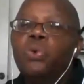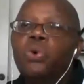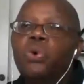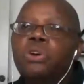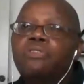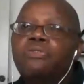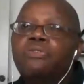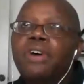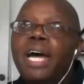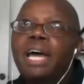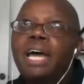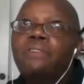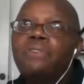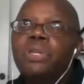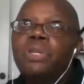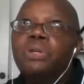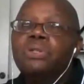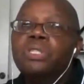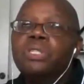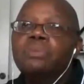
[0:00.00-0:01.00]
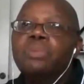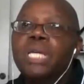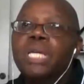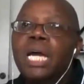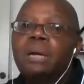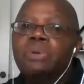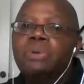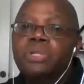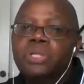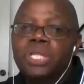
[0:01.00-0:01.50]
to 5 videos,
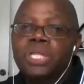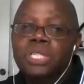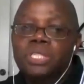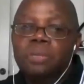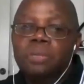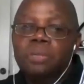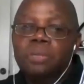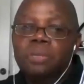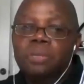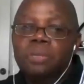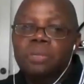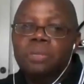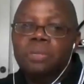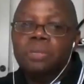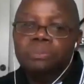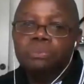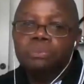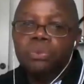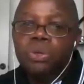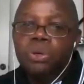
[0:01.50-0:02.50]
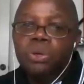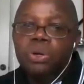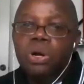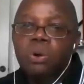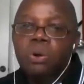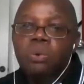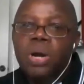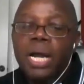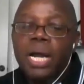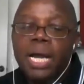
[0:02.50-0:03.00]
sometimes 6, depending
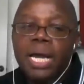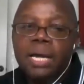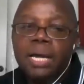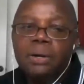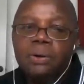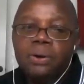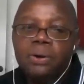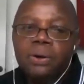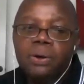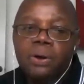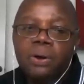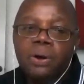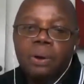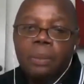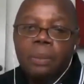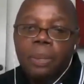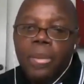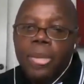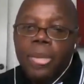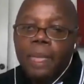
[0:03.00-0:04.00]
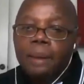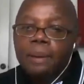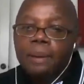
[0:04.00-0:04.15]
on what I got going on.